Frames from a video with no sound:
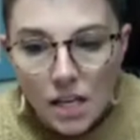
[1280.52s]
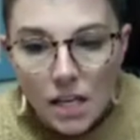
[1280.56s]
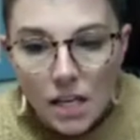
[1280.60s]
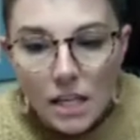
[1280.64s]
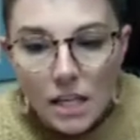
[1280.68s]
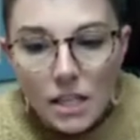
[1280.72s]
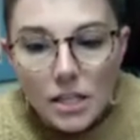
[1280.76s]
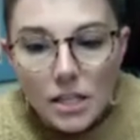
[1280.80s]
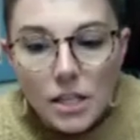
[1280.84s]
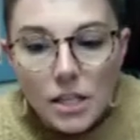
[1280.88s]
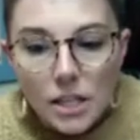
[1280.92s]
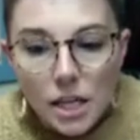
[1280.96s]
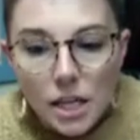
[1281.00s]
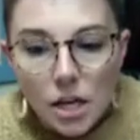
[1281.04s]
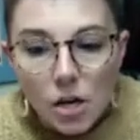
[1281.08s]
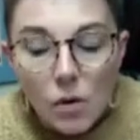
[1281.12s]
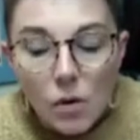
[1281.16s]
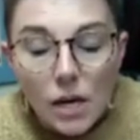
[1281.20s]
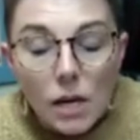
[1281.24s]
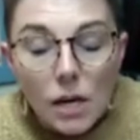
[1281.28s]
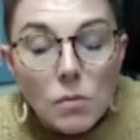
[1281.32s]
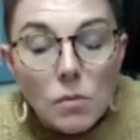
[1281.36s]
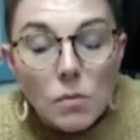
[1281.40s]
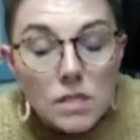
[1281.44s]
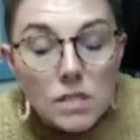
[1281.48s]

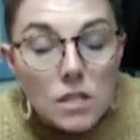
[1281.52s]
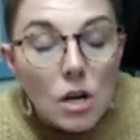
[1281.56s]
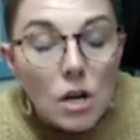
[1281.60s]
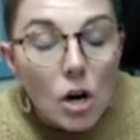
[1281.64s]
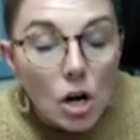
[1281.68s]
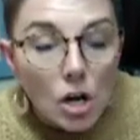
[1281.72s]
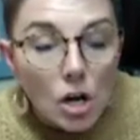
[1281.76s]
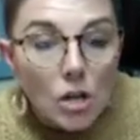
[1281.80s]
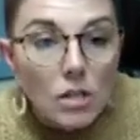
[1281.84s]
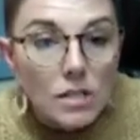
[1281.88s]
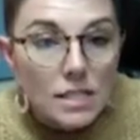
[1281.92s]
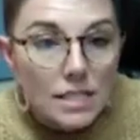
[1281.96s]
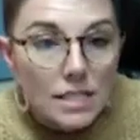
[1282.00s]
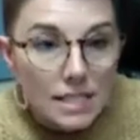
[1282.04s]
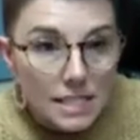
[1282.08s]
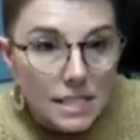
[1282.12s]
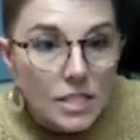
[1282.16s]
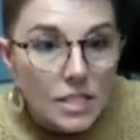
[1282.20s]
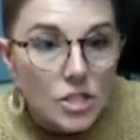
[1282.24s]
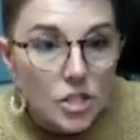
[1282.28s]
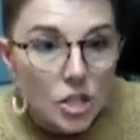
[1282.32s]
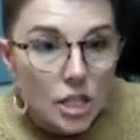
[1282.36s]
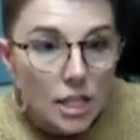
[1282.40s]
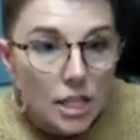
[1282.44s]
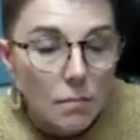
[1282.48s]
it was a hard
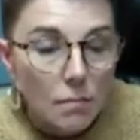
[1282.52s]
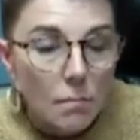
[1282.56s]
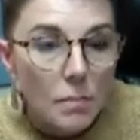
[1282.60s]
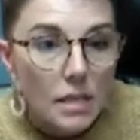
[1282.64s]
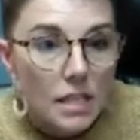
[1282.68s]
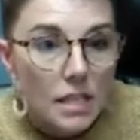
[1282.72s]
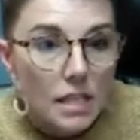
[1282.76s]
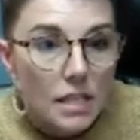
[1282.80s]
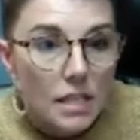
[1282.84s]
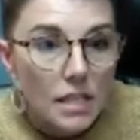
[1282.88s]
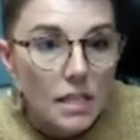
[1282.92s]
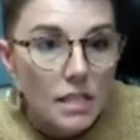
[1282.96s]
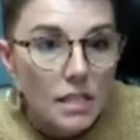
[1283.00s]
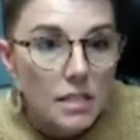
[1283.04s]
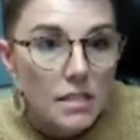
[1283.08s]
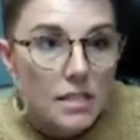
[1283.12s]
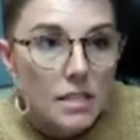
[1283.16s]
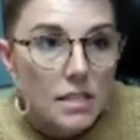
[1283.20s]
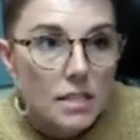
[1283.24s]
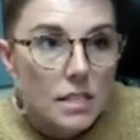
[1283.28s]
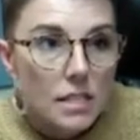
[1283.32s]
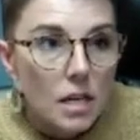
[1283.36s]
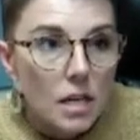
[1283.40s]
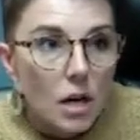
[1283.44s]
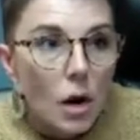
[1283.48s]
decision
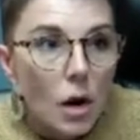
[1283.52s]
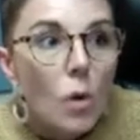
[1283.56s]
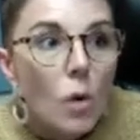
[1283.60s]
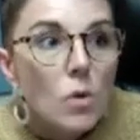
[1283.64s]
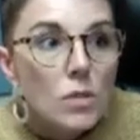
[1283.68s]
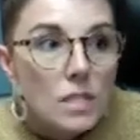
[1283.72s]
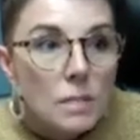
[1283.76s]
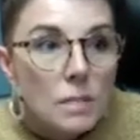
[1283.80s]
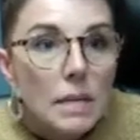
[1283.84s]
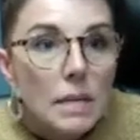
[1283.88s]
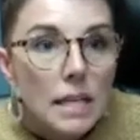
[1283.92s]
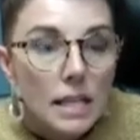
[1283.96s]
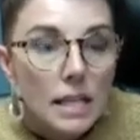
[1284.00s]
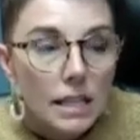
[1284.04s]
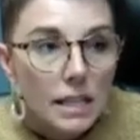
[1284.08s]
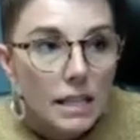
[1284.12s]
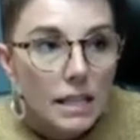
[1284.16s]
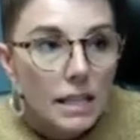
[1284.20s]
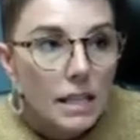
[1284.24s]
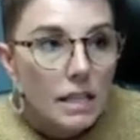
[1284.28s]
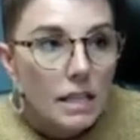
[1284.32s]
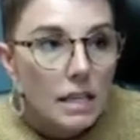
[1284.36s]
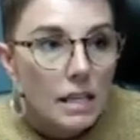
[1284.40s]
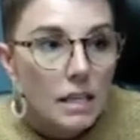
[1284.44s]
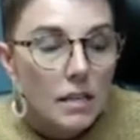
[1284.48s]
because
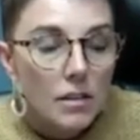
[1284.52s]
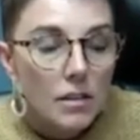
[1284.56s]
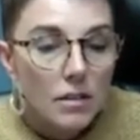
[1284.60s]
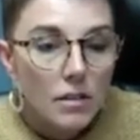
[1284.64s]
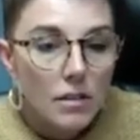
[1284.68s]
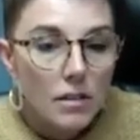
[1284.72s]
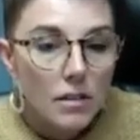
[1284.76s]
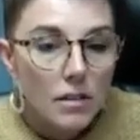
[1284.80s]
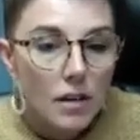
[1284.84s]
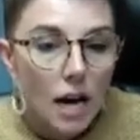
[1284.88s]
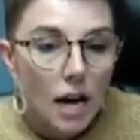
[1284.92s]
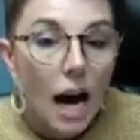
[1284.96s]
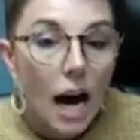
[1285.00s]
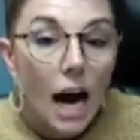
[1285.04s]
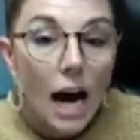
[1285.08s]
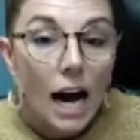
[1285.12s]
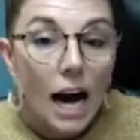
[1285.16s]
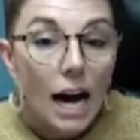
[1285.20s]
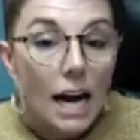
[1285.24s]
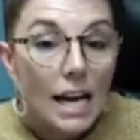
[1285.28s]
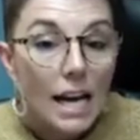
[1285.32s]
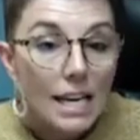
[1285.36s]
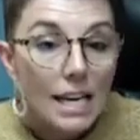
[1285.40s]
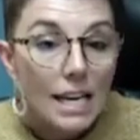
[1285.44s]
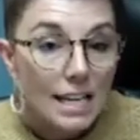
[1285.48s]
ultimately
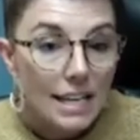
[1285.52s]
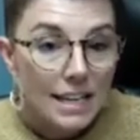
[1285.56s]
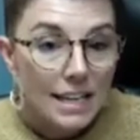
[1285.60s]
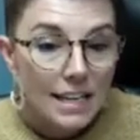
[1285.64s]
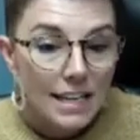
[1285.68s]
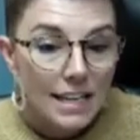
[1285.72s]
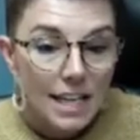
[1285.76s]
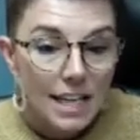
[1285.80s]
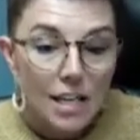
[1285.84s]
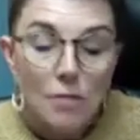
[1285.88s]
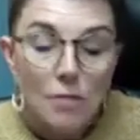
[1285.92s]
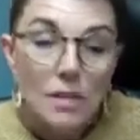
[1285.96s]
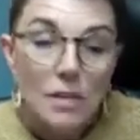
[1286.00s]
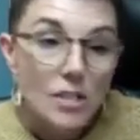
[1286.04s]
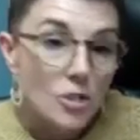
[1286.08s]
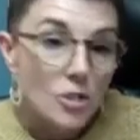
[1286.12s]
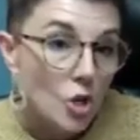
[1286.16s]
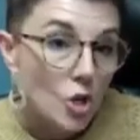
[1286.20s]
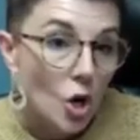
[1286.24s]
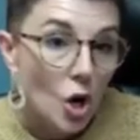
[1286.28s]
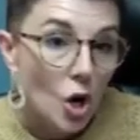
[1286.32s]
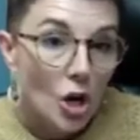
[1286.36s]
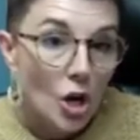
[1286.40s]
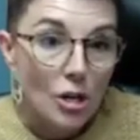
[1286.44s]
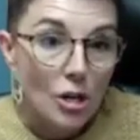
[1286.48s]
I am in
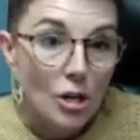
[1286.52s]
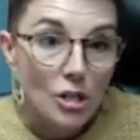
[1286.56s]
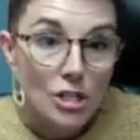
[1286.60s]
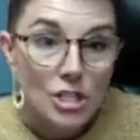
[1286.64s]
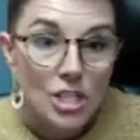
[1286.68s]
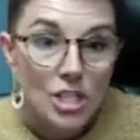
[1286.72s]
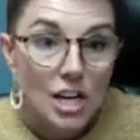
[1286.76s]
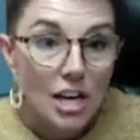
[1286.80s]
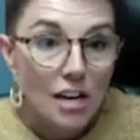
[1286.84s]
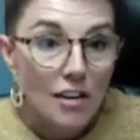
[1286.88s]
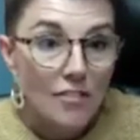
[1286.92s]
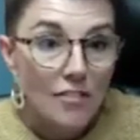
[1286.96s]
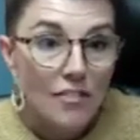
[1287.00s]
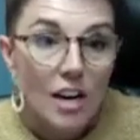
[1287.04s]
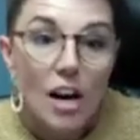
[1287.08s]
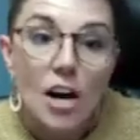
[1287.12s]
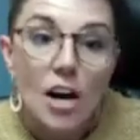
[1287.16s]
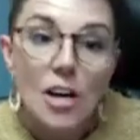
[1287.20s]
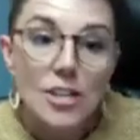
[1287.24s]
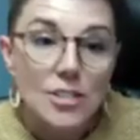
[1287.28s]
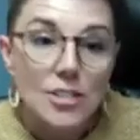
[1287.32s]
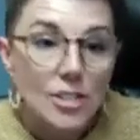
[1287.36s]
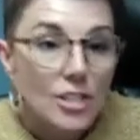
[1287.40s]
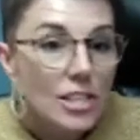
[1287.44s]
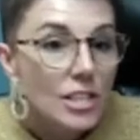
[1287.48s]
charge of
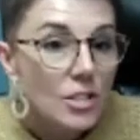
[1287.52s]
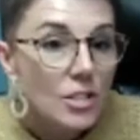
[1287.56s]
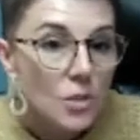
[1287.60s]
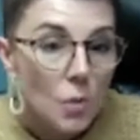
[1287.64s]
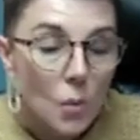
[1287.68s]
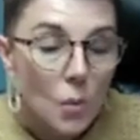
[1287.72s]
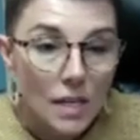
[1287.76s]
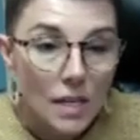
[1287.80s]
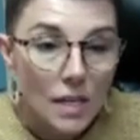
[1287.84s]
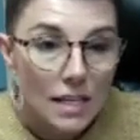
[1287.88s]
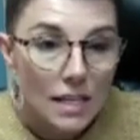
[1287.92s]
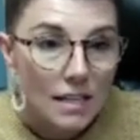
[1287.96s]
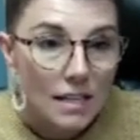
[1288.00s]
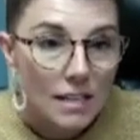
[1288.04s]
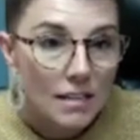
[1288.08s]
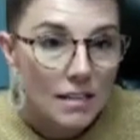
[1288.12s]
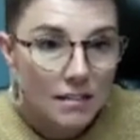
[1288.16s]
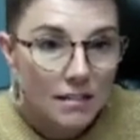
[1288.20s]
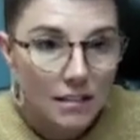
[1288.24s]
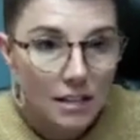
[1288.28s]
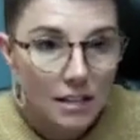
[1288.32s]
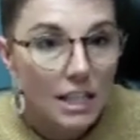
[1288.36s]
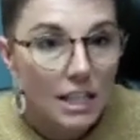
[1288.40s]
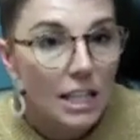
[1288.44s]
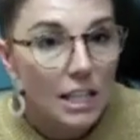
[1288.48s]
120
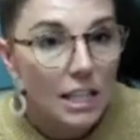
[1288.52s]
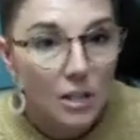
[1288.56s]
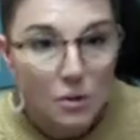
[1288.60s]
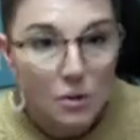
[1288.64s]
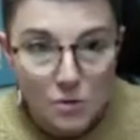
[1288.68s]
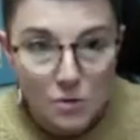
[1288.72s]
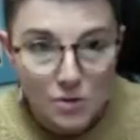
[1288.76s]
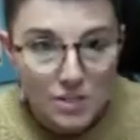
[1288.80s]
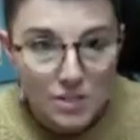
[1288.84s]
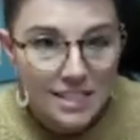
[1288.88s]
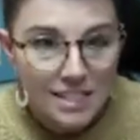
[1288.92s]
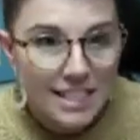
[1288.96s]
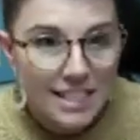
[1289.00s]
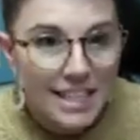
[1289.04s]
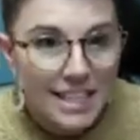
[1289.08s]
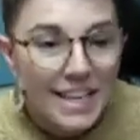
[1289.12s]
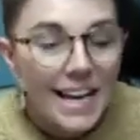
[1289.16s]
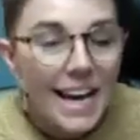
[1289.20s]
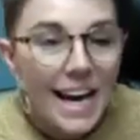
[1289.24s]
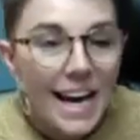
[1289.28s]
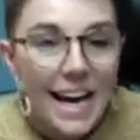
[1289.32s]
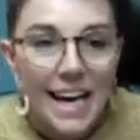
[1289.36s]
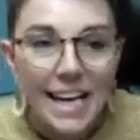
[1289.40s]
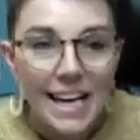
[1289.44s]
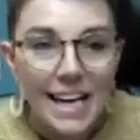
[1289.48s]
littles,
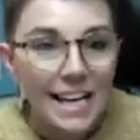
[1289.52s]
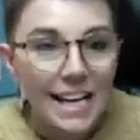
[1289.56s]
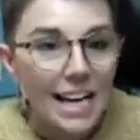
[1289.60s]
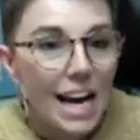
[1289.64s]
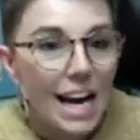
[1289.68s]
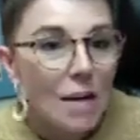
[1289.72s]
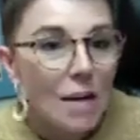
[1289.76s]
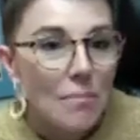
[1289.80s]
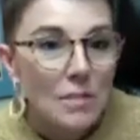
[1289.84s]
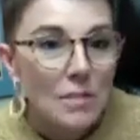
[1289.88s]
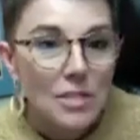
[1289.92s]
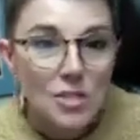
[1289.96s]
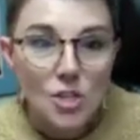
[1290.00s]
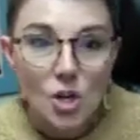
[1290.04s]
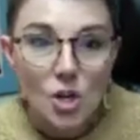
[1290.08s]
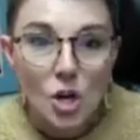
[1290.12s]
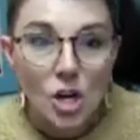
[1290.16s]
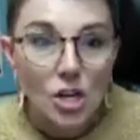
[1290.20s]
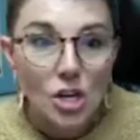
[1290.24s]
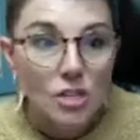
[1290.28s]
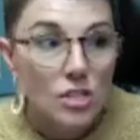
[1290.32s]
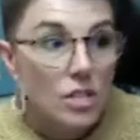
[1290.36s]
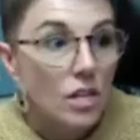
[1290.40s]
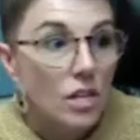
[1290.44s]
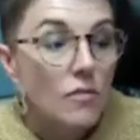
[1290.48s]
and I'm in
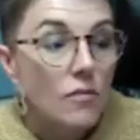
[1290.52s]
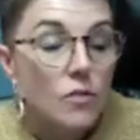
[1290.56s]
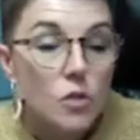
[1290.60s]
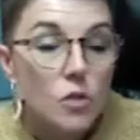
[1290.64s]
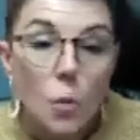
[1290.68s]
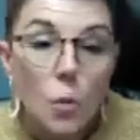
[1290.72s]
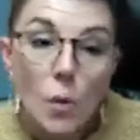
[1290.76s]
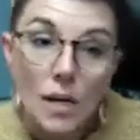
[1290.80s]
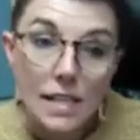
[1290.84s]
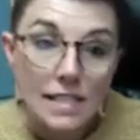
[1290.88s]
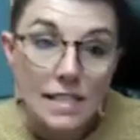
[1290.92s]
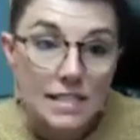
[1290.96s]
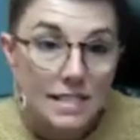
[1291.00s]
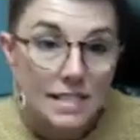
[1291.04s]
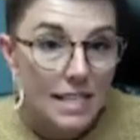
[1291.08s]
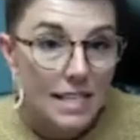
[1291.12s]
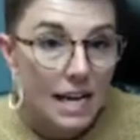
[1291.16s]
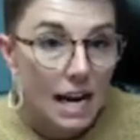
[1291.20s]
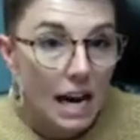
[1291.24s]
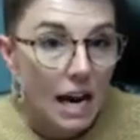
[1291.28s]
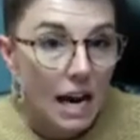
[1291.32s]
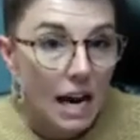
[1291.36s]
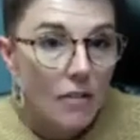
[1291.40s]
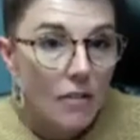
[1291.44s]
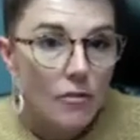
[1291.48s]
charge of 20
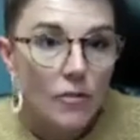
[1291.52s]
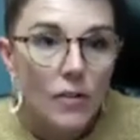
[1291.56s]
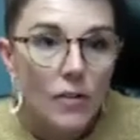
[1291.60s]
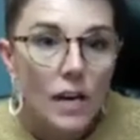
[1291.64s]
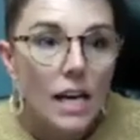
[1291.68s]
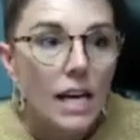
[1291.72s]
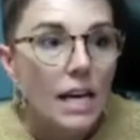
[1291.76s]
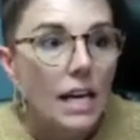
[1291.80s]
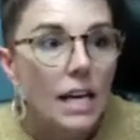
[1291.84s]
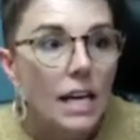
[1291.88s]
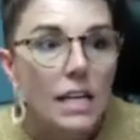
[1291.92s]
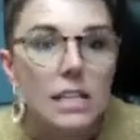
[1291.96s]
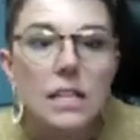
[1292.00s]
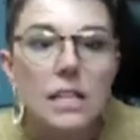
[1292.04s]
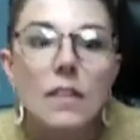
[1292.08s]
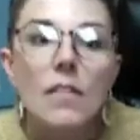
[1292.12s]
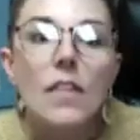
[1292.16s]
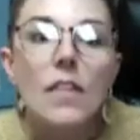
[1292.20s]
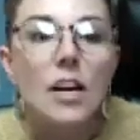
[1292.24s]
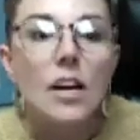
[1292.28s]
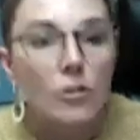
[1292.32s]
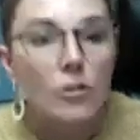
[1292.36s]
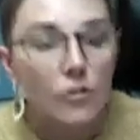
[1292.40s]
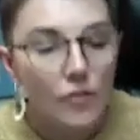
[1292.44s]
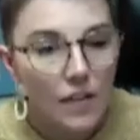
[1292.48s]
staff and
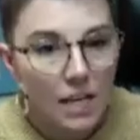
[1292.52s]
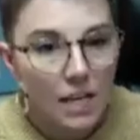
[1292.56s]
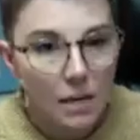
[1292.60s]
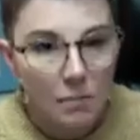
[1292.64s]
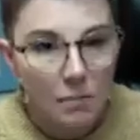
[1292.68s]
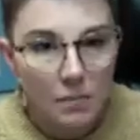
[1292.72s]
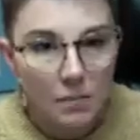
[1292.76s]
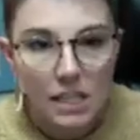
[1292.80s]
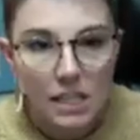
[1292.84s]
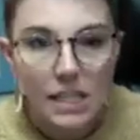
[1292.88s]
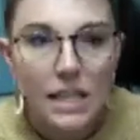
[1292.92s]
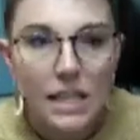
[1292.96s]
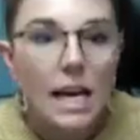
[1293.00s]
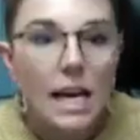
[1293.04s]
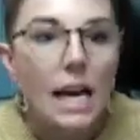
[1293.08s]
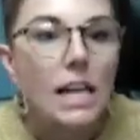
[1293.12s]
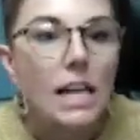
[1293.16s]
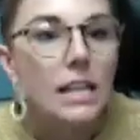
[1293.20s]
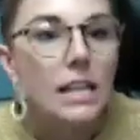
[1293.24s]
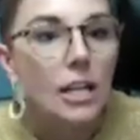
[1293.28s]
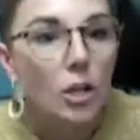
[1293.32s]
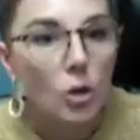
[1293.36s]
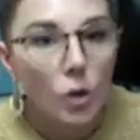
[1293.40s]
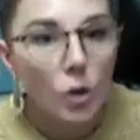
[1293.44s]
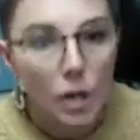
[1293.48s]
their family and
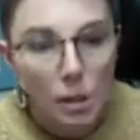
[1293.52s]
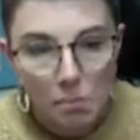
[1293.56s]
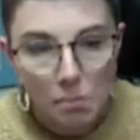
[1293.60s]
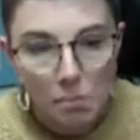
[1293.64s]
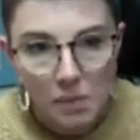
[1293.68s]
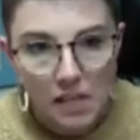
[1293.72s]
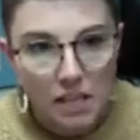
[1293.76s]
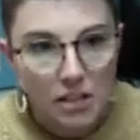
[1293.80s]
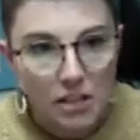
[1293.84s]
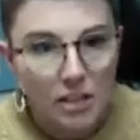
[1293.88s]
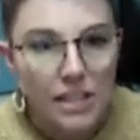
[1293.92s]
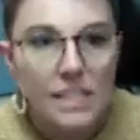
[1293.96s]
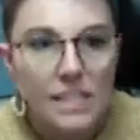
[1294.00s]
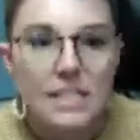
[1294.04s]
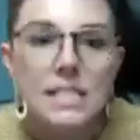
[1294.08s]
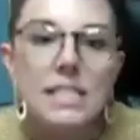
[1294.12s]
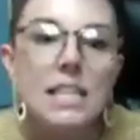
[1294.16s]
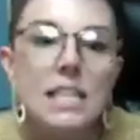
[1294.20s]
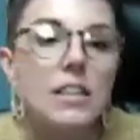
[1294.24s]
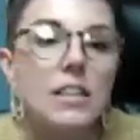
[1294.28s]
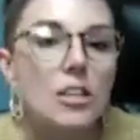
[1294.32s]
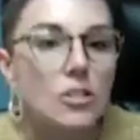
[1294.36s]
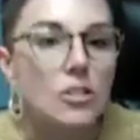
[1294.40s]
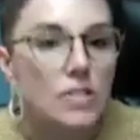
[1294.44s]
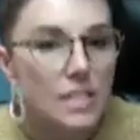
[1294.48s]
their grandparents
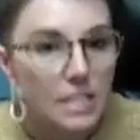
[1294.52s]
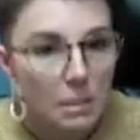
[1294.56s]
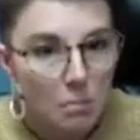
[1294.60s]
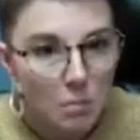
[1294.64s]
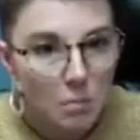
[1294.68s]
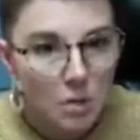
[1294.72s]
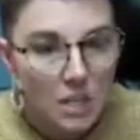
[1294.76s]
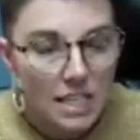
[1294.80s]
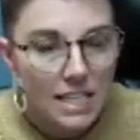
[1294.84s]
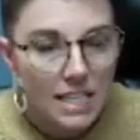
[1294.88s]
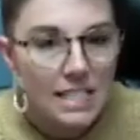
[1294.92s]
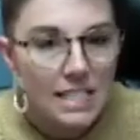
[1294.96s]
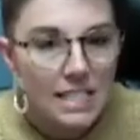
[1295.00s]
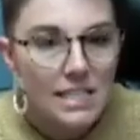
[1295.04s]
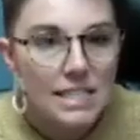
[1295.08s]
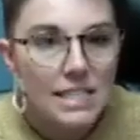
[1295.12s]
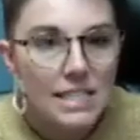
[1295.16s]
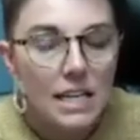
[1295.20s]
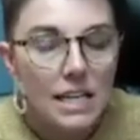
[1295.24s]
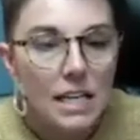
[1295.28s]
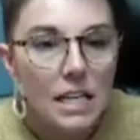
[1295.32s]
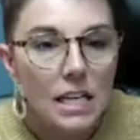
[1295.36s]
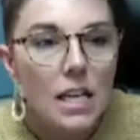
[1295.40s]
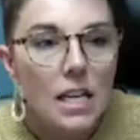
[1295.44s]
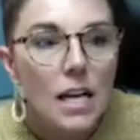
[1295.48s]
and their siblings.
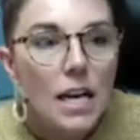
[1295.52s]
And,